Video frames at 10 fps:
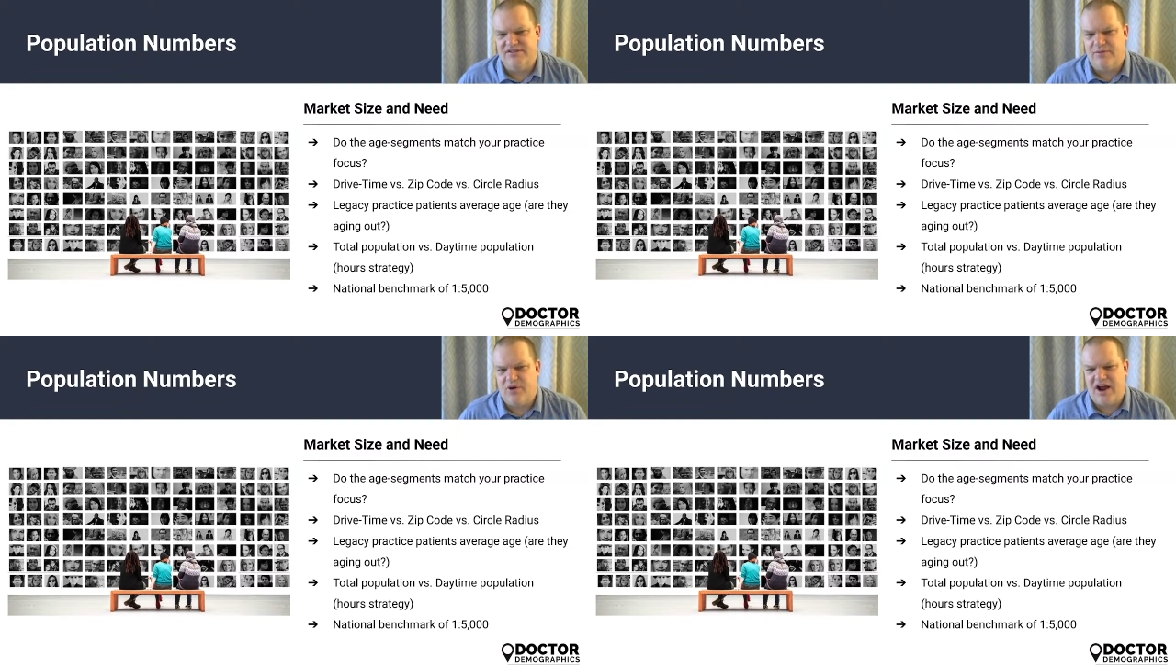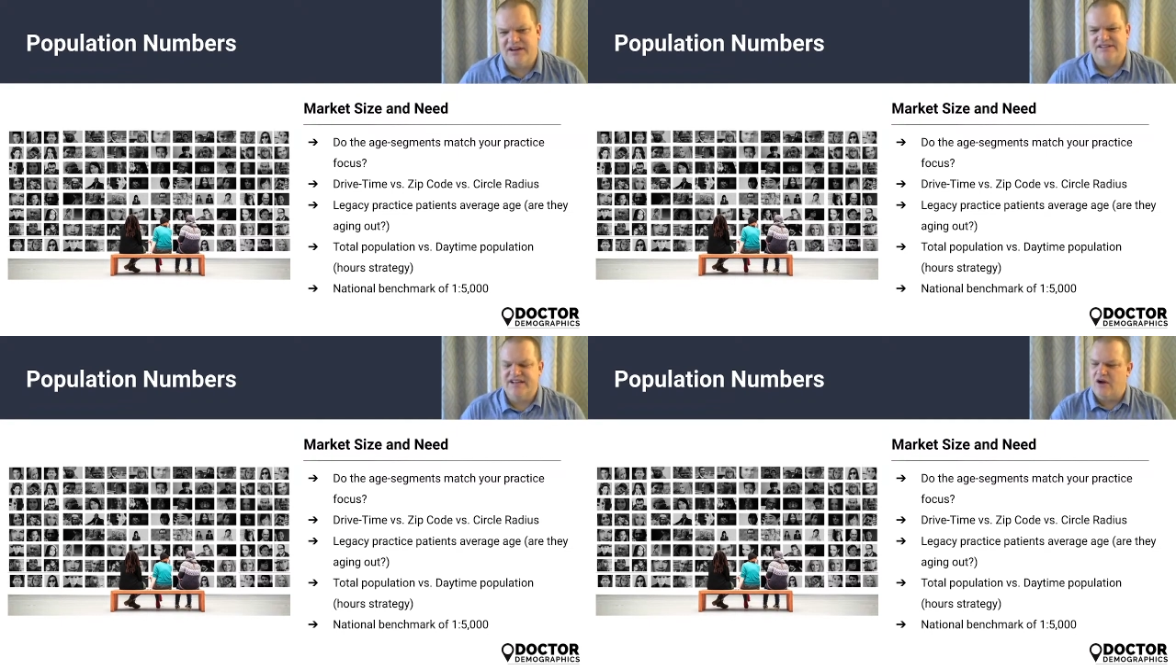of a
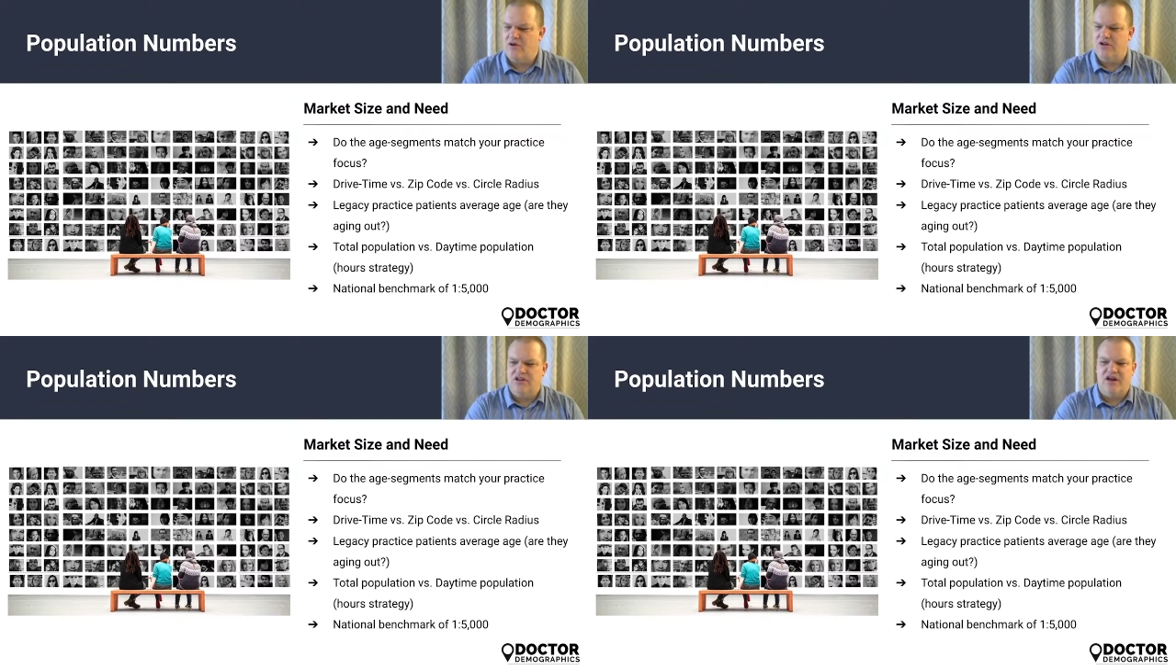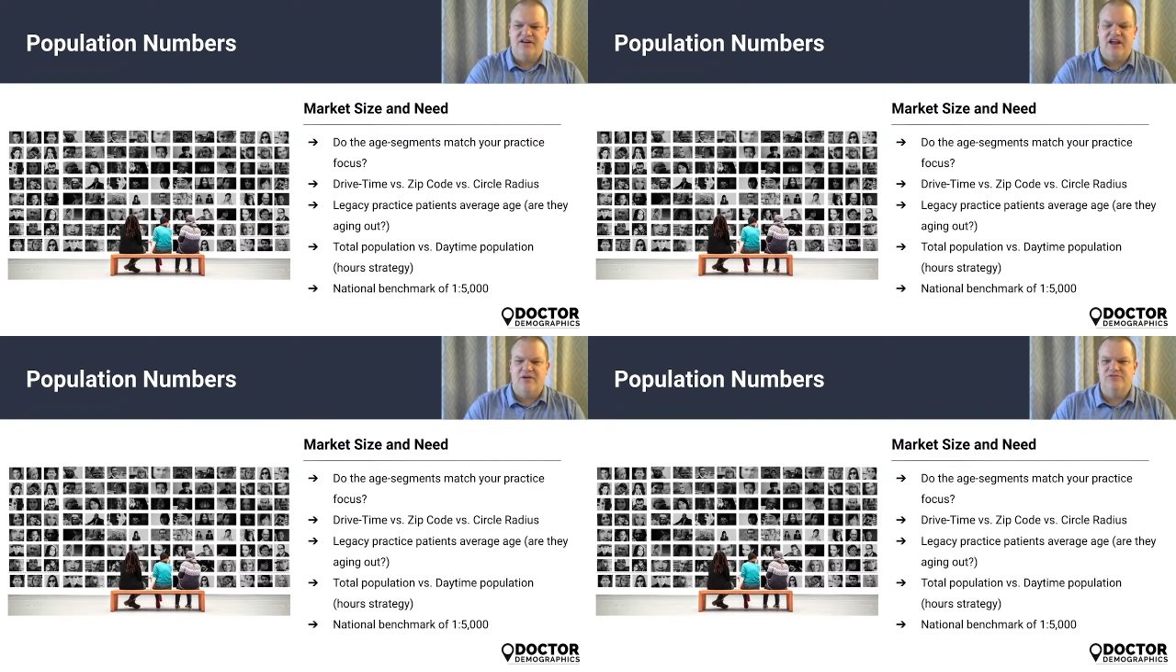practice. Now, a lot of
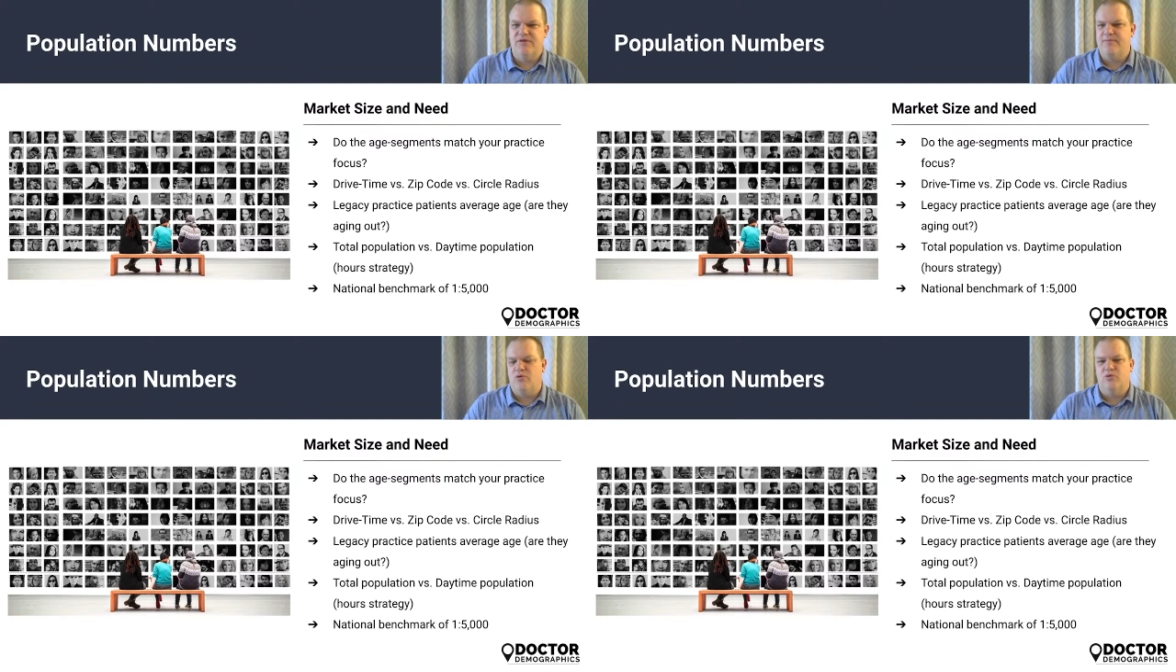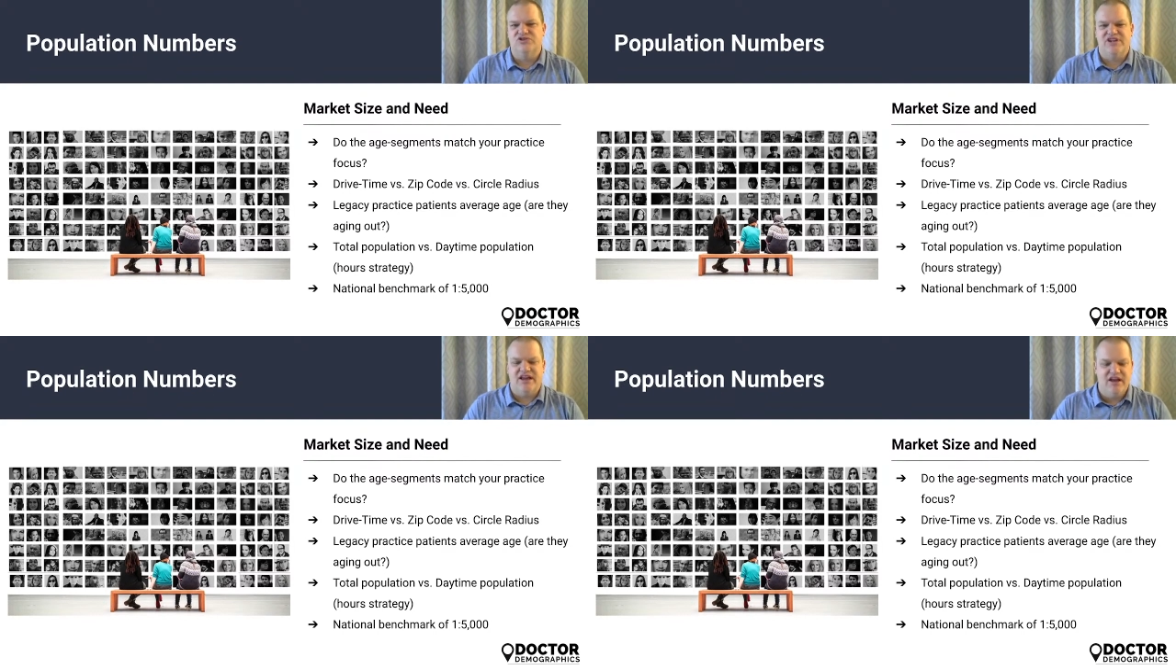times people will
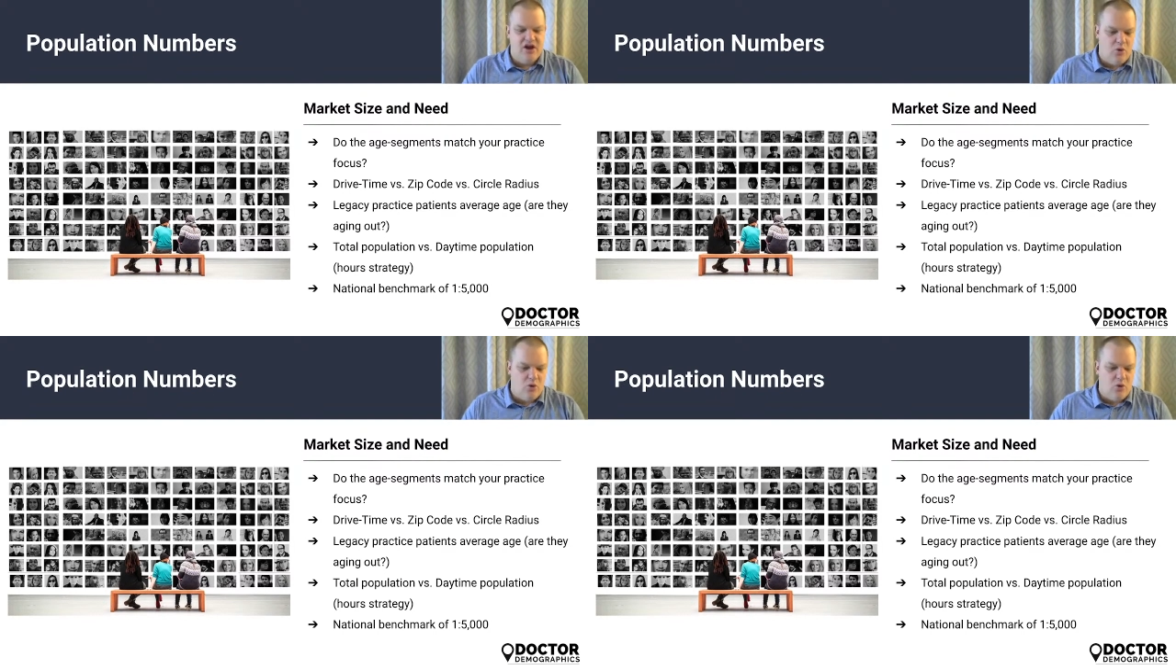say,